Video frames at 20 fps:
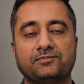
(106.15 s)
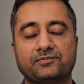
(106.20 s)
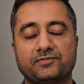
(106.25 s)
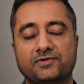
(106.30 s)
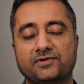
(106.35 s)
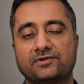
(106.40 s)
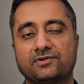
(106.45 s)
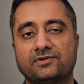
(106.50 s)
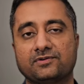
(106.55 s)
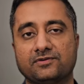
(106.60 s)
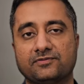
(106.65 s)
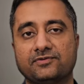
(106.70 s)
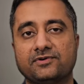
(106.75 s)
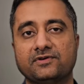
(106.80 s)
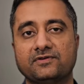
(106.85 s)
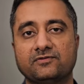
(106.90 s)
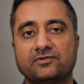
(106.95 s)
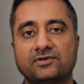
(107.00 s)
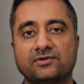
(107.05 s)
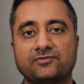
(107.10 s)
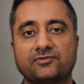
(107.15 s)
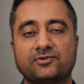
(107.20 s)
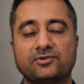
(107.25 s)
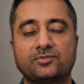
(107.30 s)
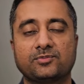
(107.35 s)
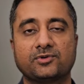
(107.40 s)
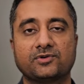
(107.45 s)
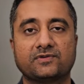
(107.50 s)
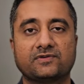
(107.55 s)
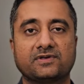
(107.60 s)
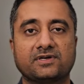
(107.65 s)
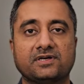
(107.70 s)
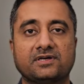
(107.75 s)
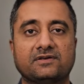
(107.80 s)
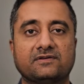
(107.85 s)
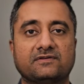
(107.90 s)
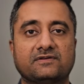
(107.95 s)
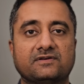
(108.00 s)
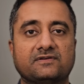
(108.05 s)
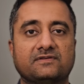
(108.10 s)
So the first one foremost thing
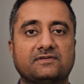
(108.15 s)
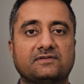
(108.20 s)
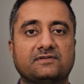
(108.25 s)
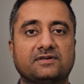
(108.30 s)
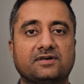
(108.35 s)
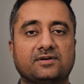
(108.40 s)
is it